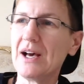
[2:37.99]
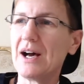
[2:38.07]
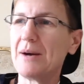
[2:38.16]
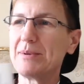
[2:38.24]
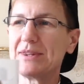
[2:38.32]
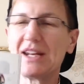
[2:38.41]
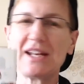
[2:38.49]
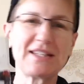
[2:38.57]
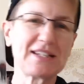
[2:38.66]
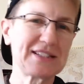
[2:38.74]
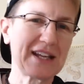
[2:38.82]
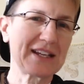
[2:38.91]
Uh, but then it
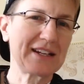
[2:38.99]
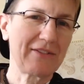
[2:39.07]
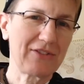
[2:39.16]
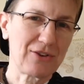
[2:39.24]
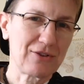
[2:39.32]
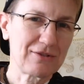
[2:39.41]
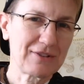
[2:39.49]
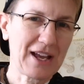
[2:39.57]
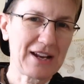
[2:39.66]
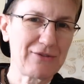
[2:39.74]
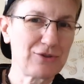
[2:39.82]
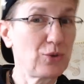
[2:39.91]
does take another
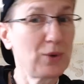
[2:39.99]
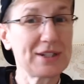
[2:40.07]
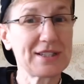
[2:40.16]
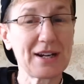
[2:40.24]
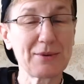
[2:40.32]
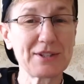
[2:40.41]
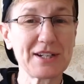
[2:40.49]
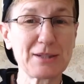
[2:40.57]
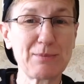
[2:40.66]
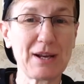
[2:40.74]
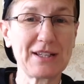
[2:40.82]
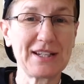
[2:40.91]
kind of twist that I wasn't
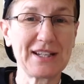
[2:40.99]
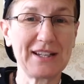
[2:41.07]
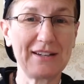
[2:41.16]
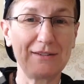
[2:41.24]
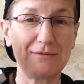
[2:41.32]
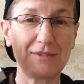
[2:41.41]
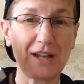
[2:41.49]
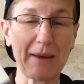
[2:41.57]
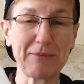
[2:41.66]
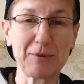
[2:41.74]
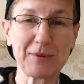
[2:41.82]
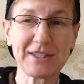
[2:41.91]
expecting in
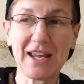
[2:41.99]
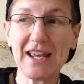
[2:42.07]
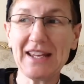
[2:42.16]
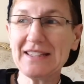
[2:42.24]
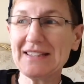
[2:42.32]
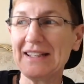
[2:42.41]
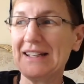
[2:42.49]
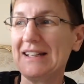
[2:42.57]
Omnibus 8.